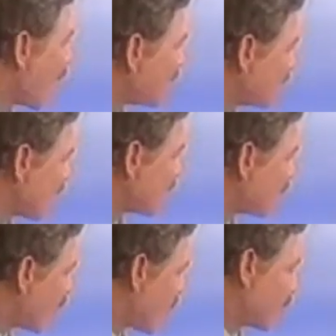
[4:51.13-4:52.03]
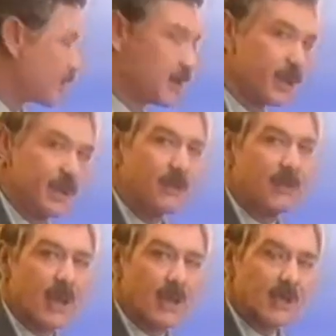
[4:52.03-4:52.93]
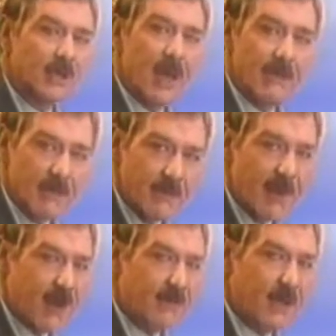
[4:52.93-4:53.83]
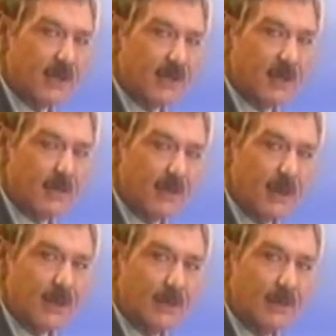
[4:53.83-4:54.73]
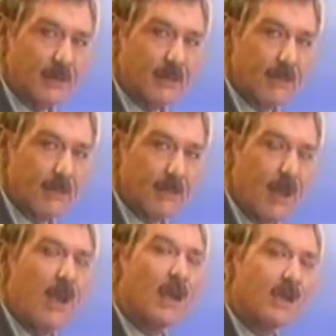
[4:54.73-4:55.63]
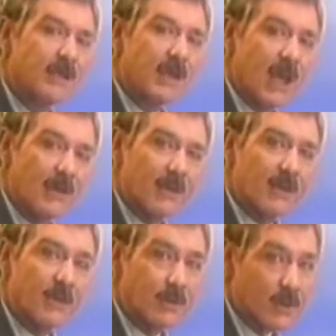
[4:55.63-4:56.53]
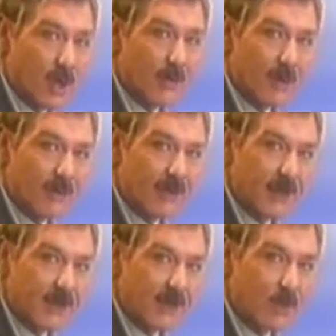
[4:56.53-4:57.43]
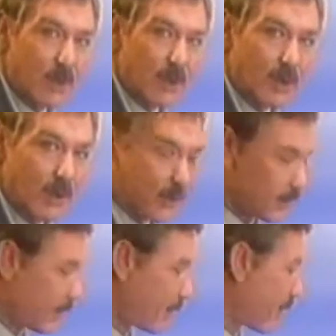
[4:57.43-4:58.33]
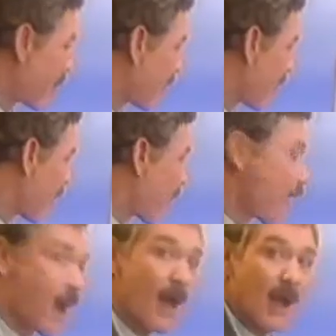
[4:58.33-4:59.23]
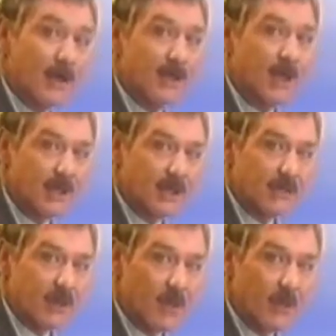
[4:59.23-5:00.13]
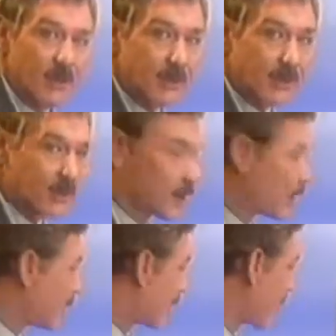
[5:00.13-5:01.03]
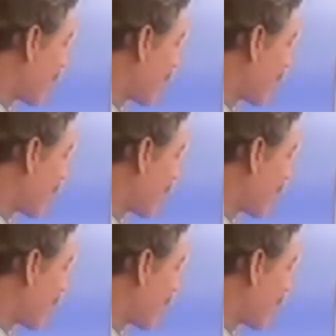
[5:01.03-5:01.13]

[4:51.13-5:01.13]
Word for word: I assigned Robert to the new task and gave him five days to complete it. Let's see how this new job will affect his workload. I'll ask Lisa for a resource chart.